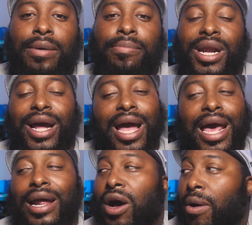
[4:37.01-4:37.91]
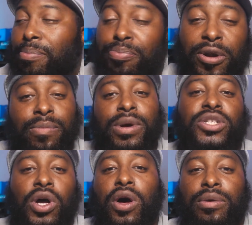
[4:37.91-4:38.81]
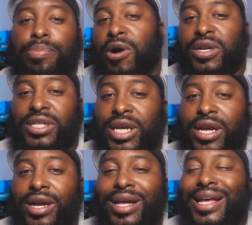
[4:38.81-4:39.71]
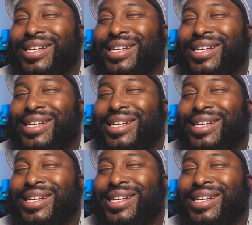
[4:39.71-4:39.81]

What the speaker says: but I got pretty much all the parts here.